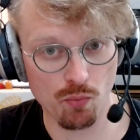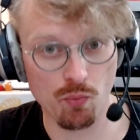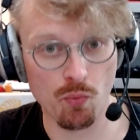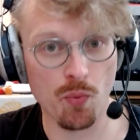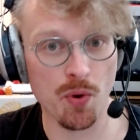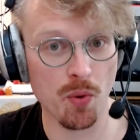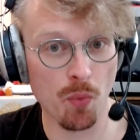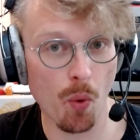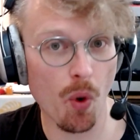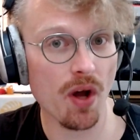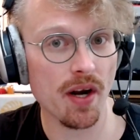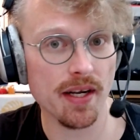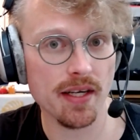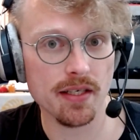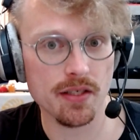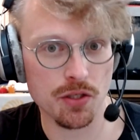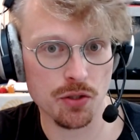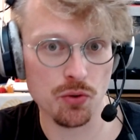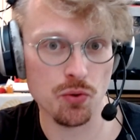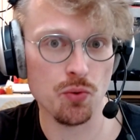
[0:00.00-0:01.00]
We want
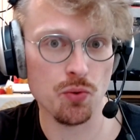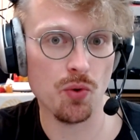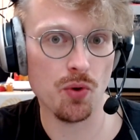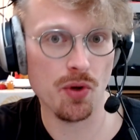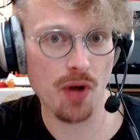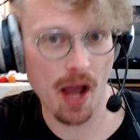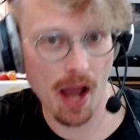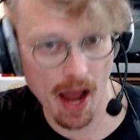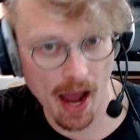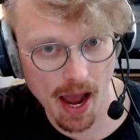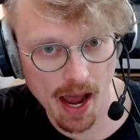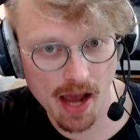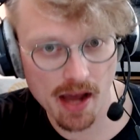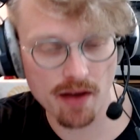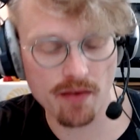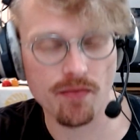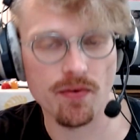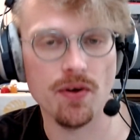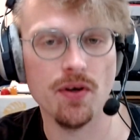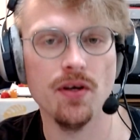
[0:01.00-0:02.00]
it to
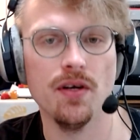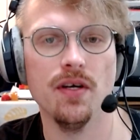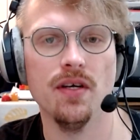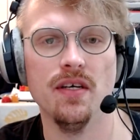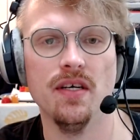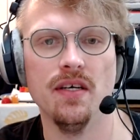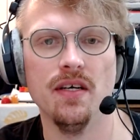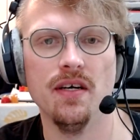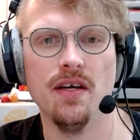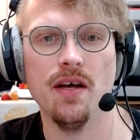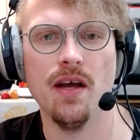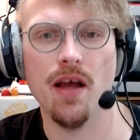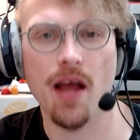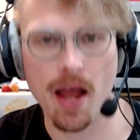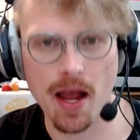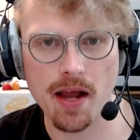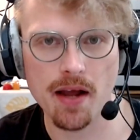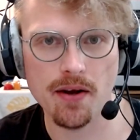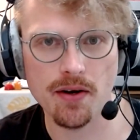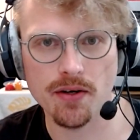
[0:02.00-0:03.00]
have
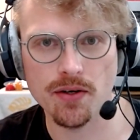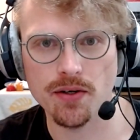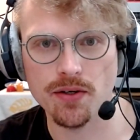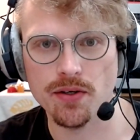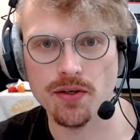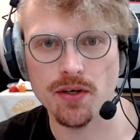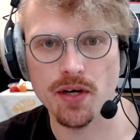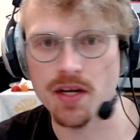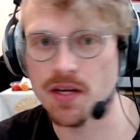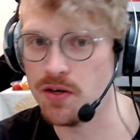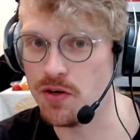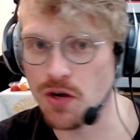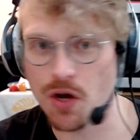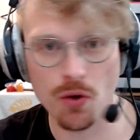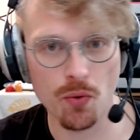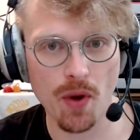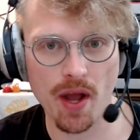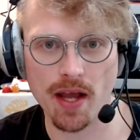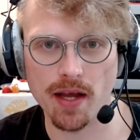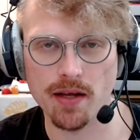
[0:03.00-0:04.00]
air in no
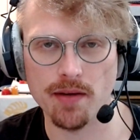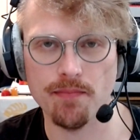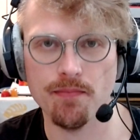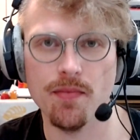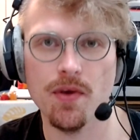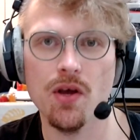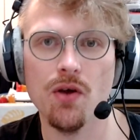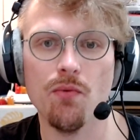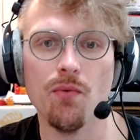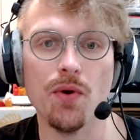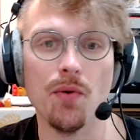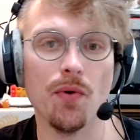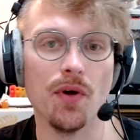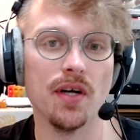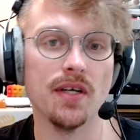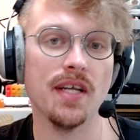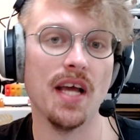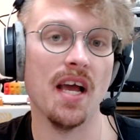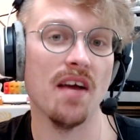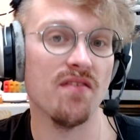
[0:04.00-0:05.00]
way. We want
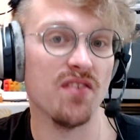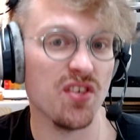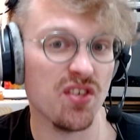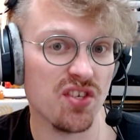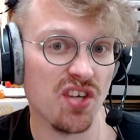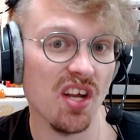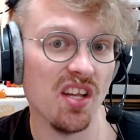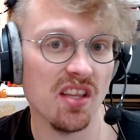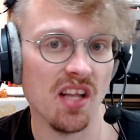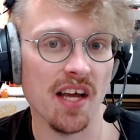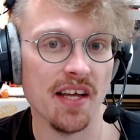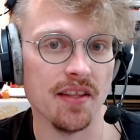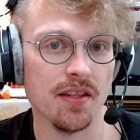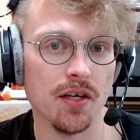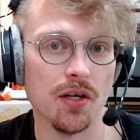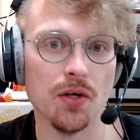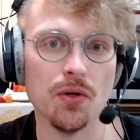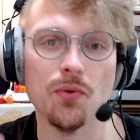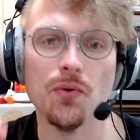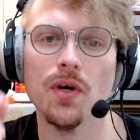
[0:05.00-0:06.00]
it to have sunlight,
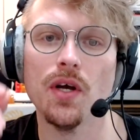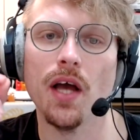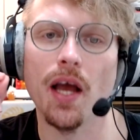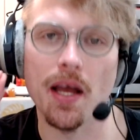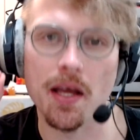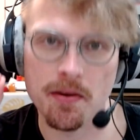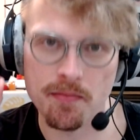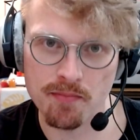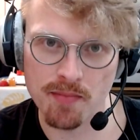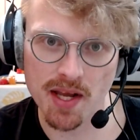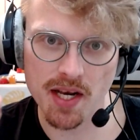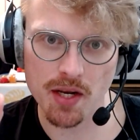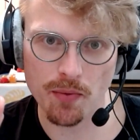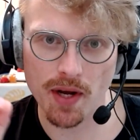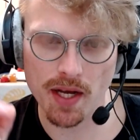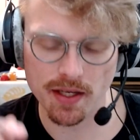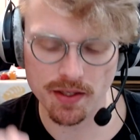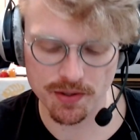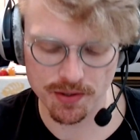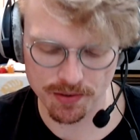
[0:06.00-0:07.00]
though, in many
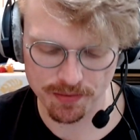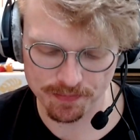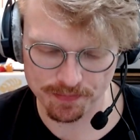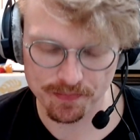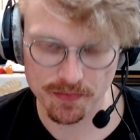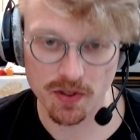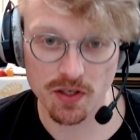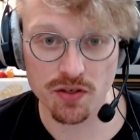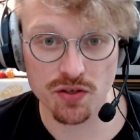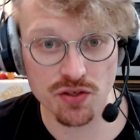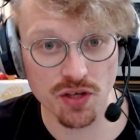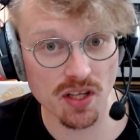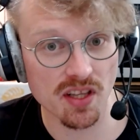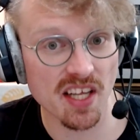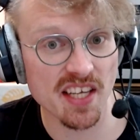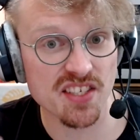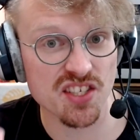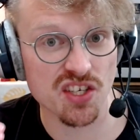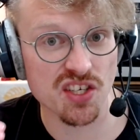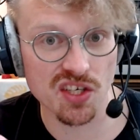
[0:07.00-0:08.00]
ways.
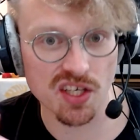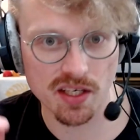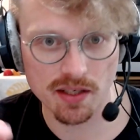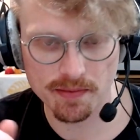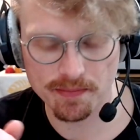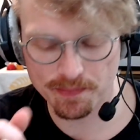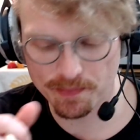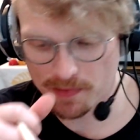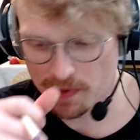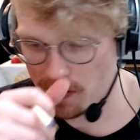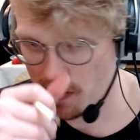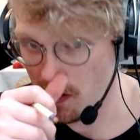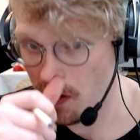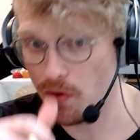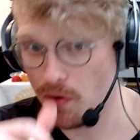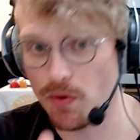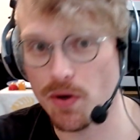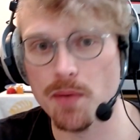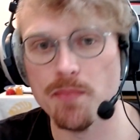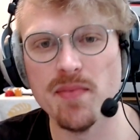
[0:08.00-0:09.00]
Sunlight's good.
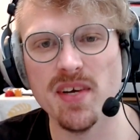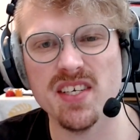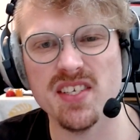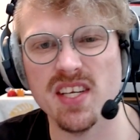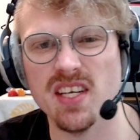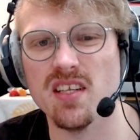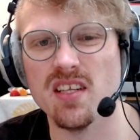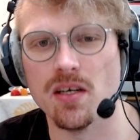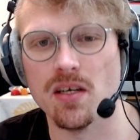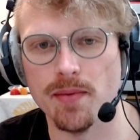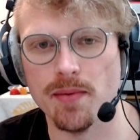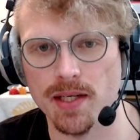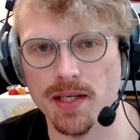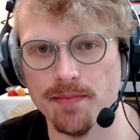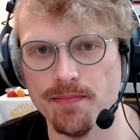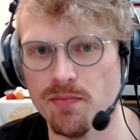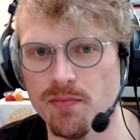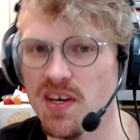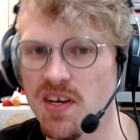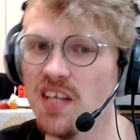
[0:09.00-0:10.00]
We're going to mix it a little bit,
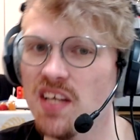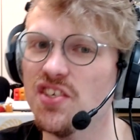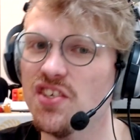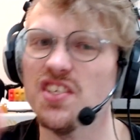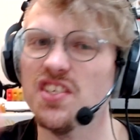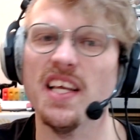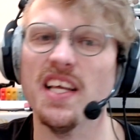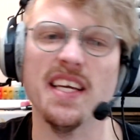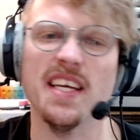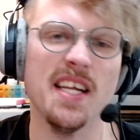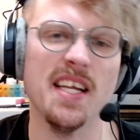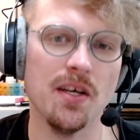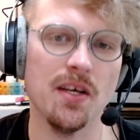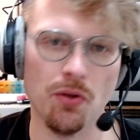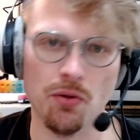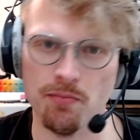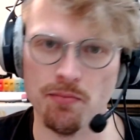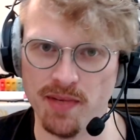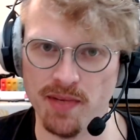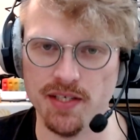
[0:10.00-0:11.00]
but not just like any
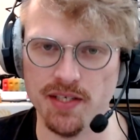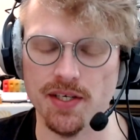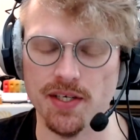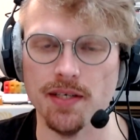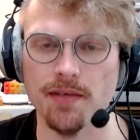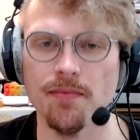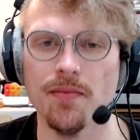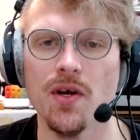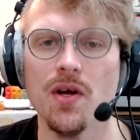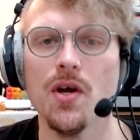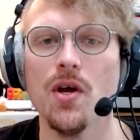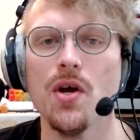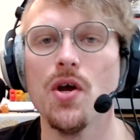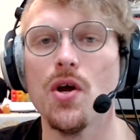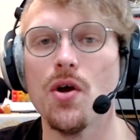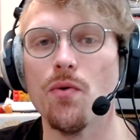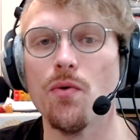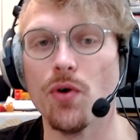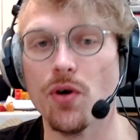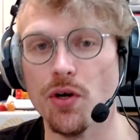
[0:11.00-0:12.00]
old mixing.
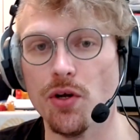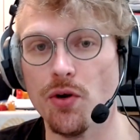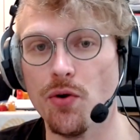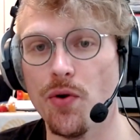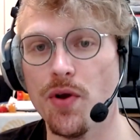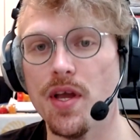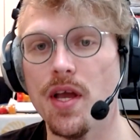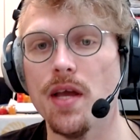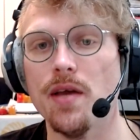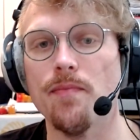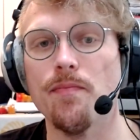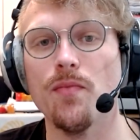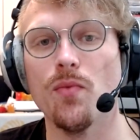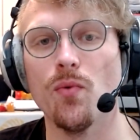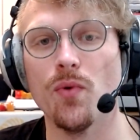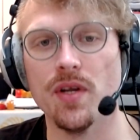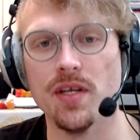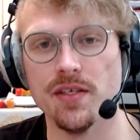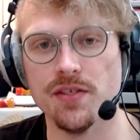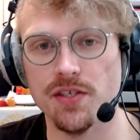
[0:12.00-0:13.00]
We're going to create
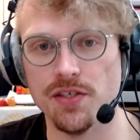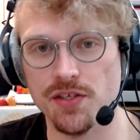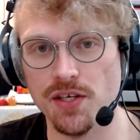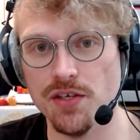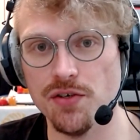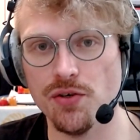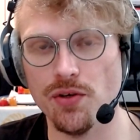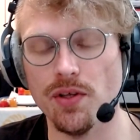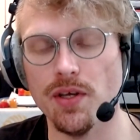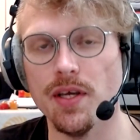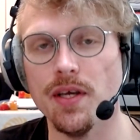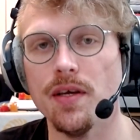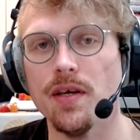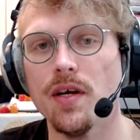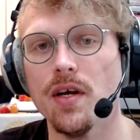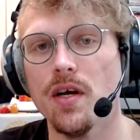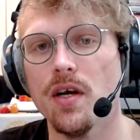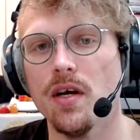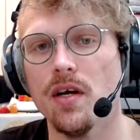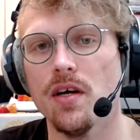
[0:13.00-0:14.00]
what is essentially
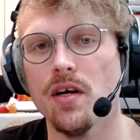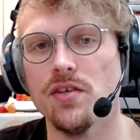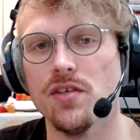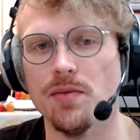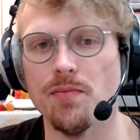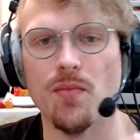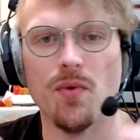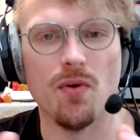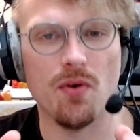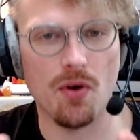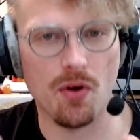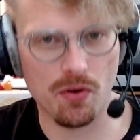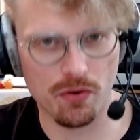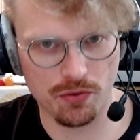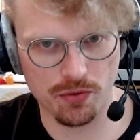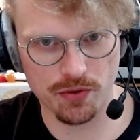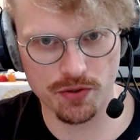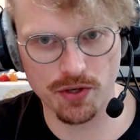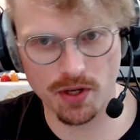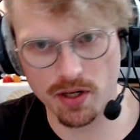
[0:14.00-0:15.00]
some
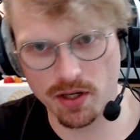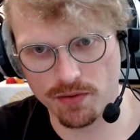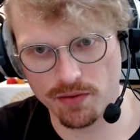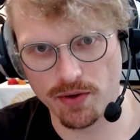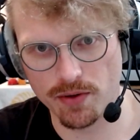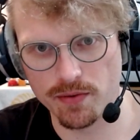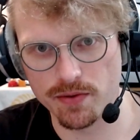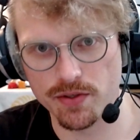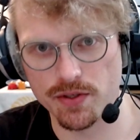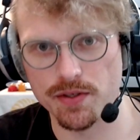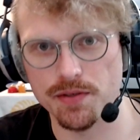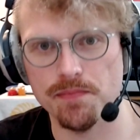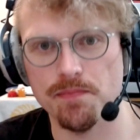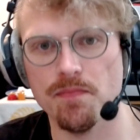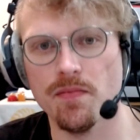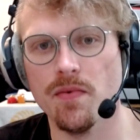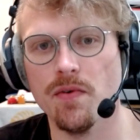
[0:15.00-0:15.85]
ultrasonic frequencies.